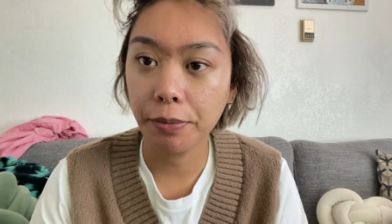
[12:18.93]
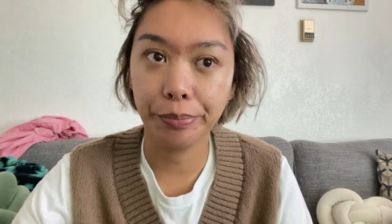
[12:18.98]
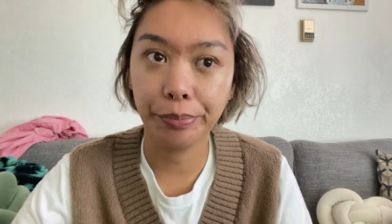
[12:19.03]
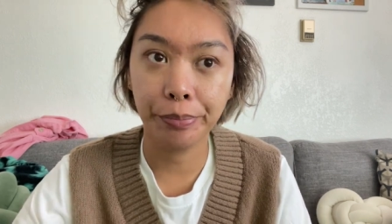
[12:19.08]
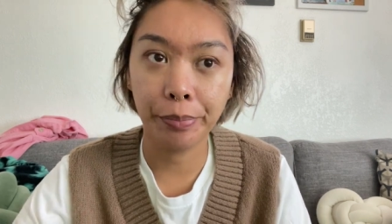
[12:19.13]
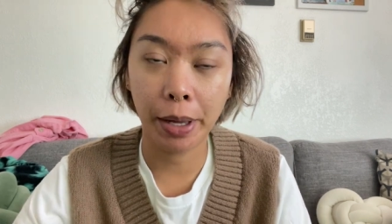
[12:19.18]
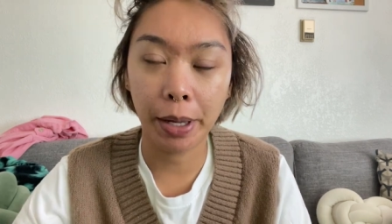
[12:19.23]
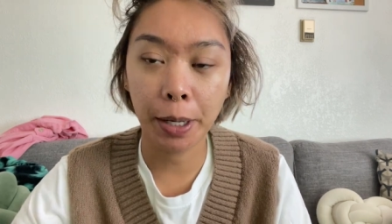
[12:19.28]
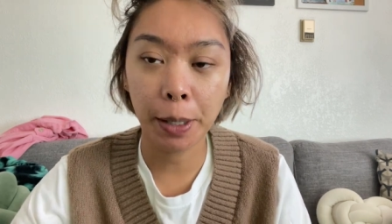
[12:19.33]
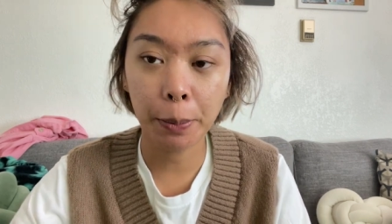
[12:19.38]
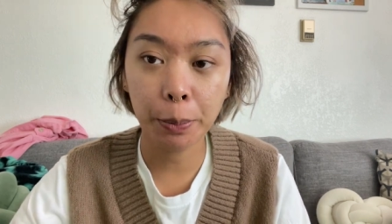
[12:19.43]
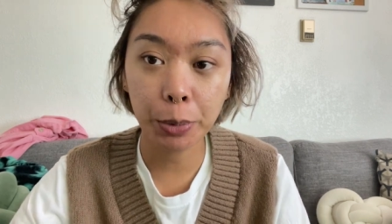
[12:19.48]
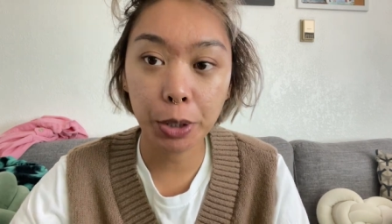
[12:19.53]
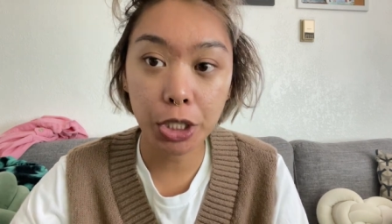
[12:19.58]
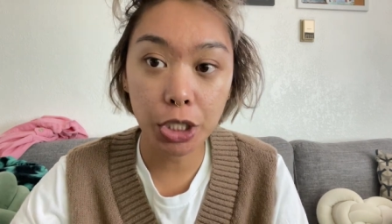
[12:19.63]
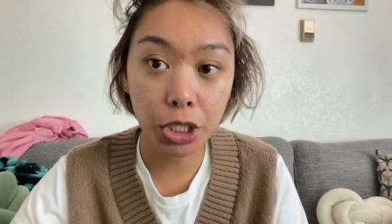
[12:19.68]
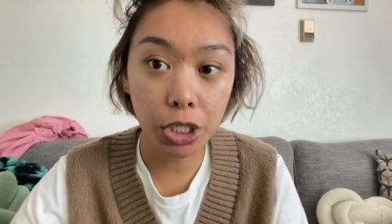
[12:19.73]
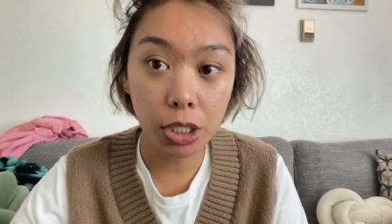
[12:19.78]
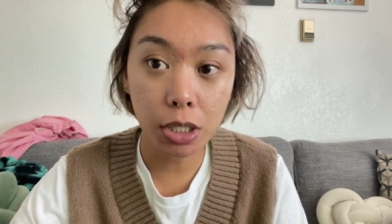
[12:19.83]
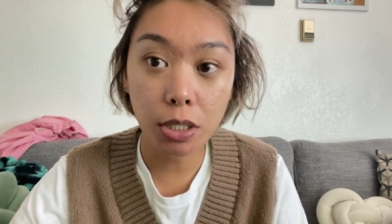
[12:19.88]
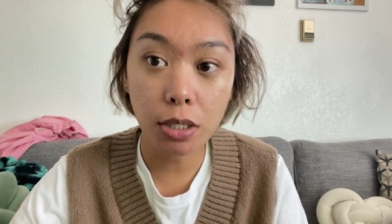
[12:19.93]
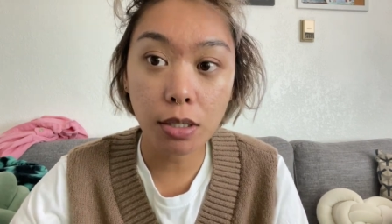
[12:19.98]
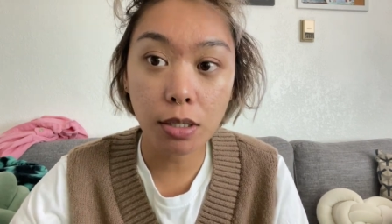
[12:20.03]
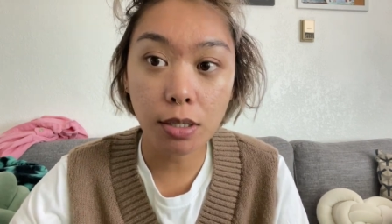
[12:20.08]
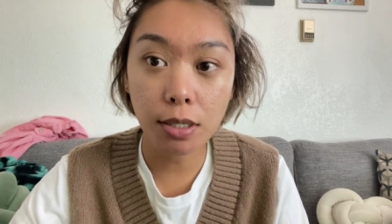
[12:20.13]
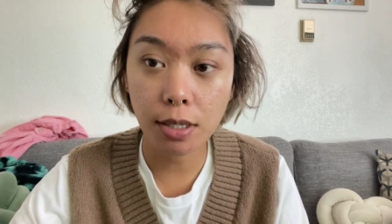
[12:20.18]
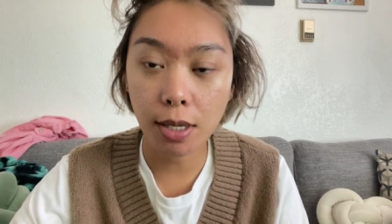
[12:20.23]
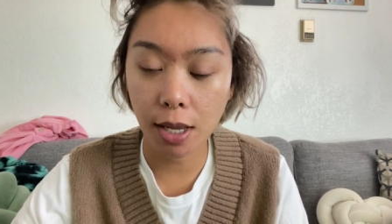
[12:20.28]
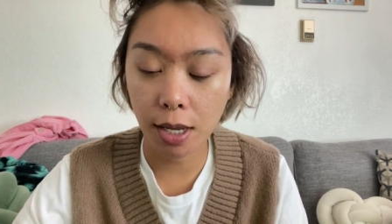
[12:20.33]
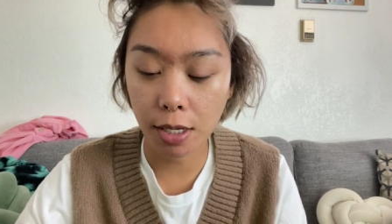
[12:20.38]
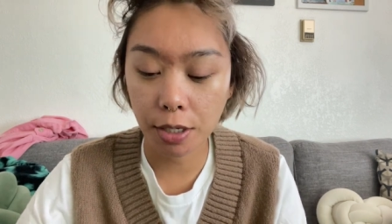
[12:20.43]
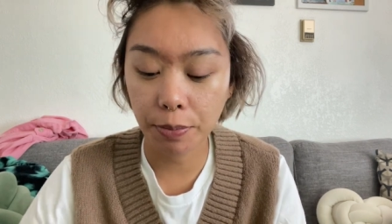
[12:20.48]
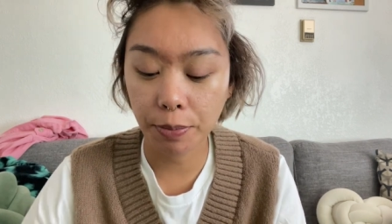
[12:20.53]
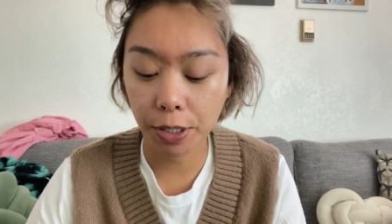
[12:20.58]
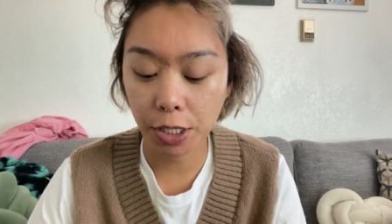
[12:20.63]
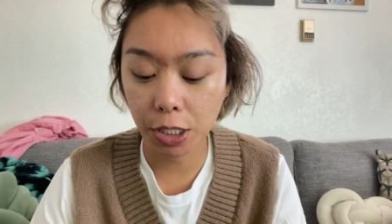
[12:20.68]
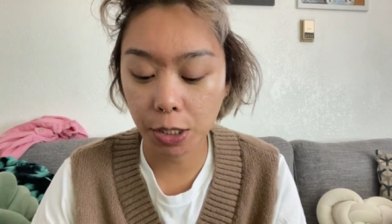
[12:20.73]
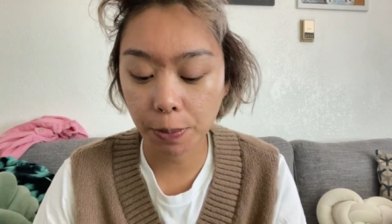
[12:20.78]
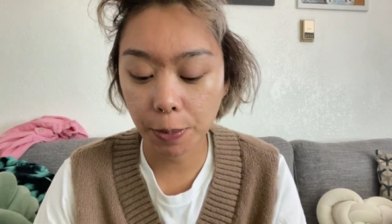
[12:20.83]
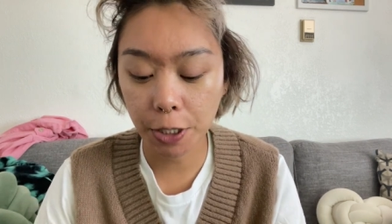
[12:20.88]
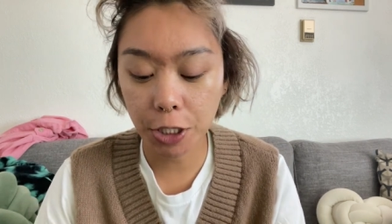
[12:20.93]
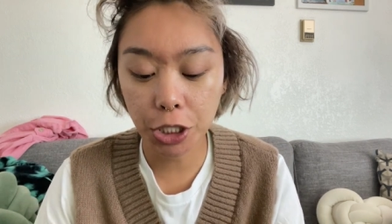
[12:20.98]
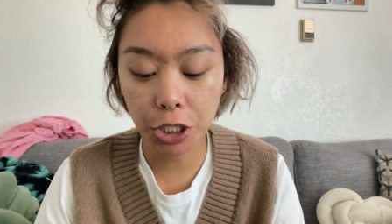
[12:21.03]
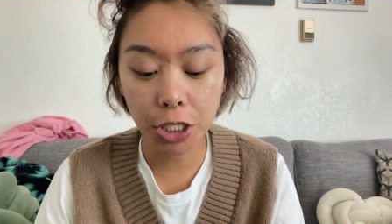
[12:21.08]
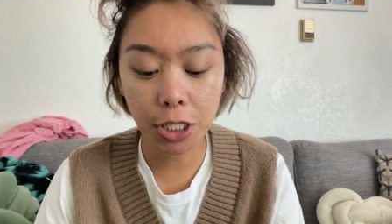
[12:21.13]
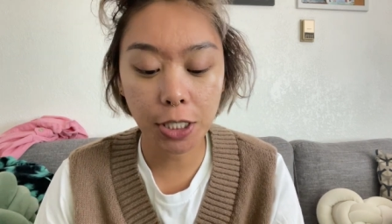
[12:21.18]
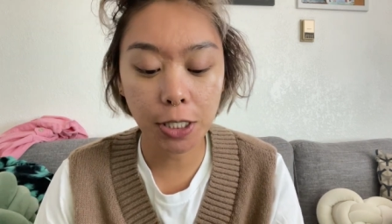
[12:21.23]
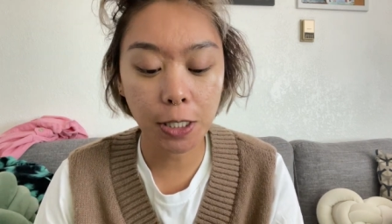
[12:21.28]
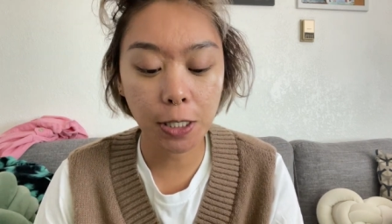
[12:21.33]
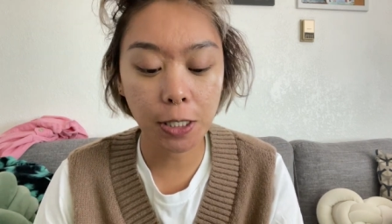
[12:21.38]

makeup brushes and my sponges,